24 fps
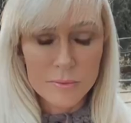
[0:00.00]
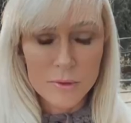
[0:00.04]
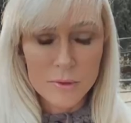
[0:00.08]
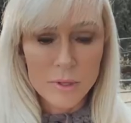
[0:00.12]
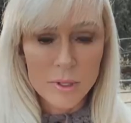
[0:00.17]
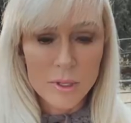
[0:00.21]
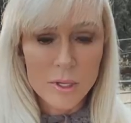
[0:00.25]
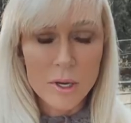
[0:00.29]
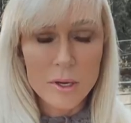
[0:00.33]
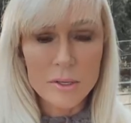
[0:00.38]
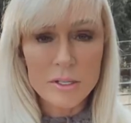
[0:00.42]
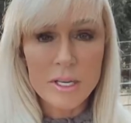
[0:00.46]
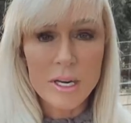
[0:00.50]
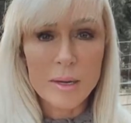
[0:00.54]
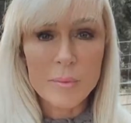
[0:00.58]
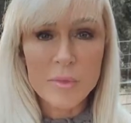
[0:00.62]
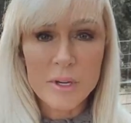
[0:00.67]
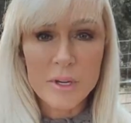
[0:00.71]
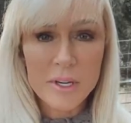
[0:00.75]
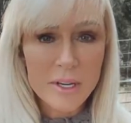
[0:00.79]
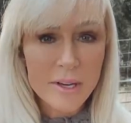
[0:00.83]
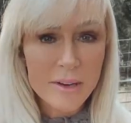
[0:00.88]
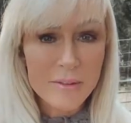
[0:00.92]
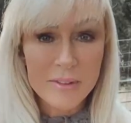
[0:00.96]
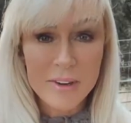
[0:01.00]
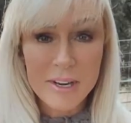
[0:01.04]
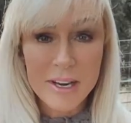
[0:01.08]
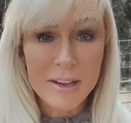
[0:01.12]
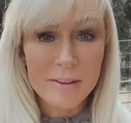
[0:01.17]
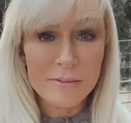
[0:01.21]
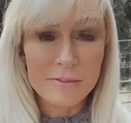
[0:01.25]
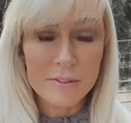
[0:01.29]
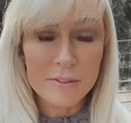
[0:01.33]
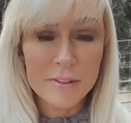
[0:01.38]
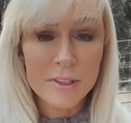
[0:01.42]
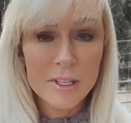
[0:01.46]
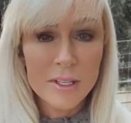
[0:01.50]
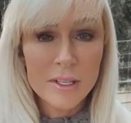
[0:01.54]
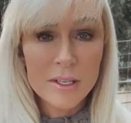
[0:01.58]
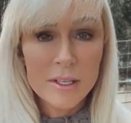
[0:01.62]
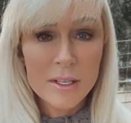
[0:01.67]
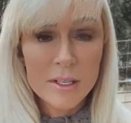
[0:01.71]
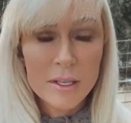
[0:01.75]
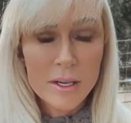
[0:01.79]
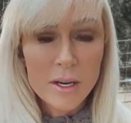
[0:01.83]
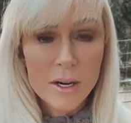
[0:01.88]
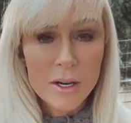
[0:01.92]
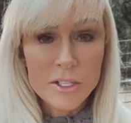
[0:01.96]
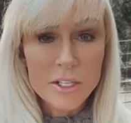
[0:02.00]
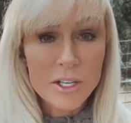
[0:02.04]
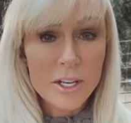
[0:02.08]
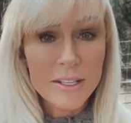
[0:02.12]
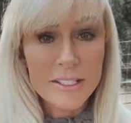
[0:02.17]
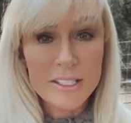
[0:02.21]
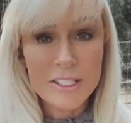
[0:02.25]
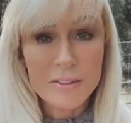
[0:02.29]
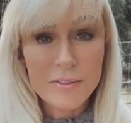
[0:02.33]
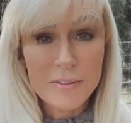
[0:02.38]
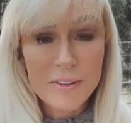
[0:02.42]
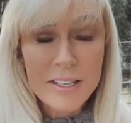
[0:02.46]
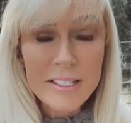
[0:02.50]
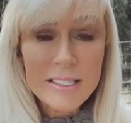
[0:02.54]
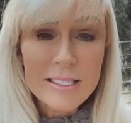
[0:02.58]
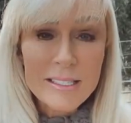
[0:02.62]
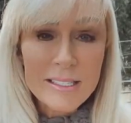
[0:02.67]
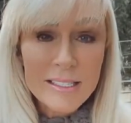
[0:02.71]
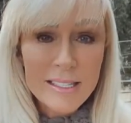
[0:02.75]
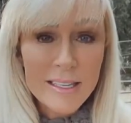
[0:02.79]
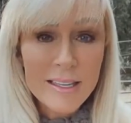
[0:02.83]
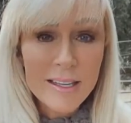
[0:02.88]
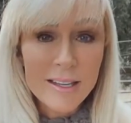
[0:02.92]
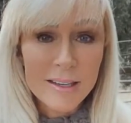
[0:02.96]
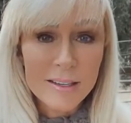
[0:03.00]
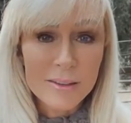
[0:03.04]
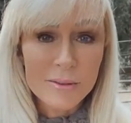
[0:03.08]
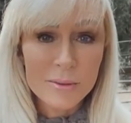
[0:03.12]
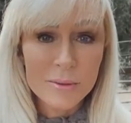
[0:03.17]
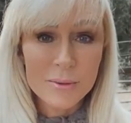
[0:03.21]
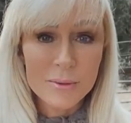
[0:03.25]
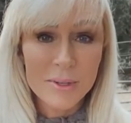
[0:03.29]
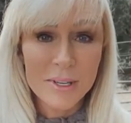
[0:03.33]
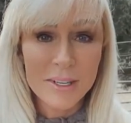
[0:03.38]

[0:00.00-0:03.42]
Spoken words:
a long time we didn't even have our dogs fenced in.